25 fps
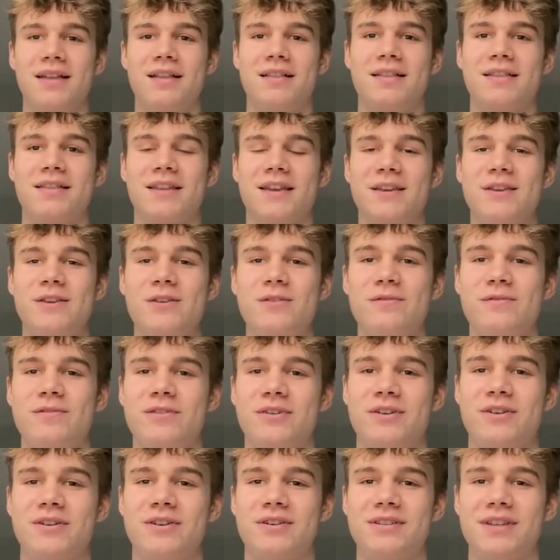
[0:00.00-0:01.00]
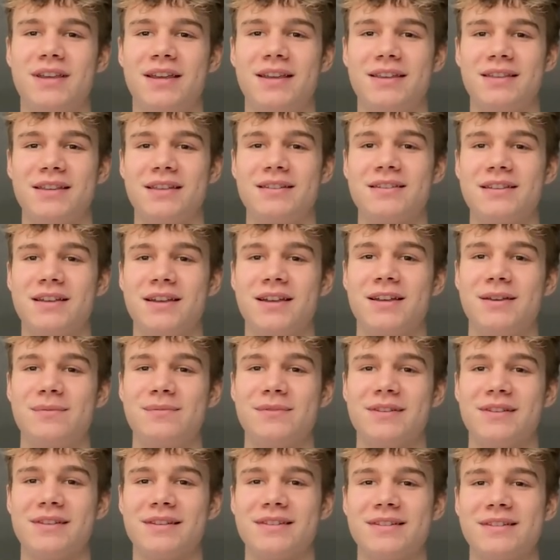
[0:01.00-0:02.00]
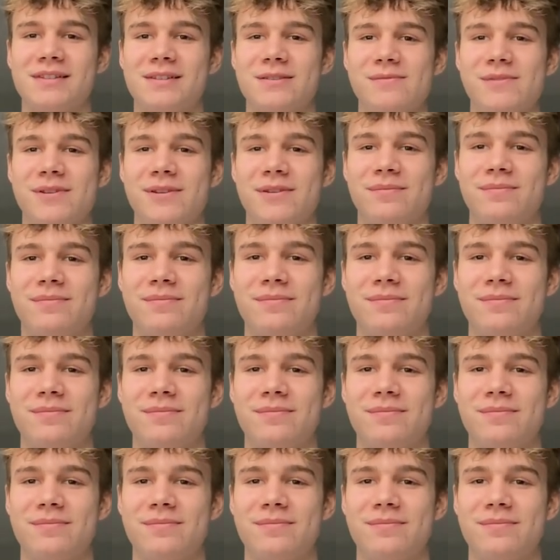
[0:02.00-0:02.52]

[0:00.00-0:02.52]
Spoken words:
Thank you for taking the time to listen to me.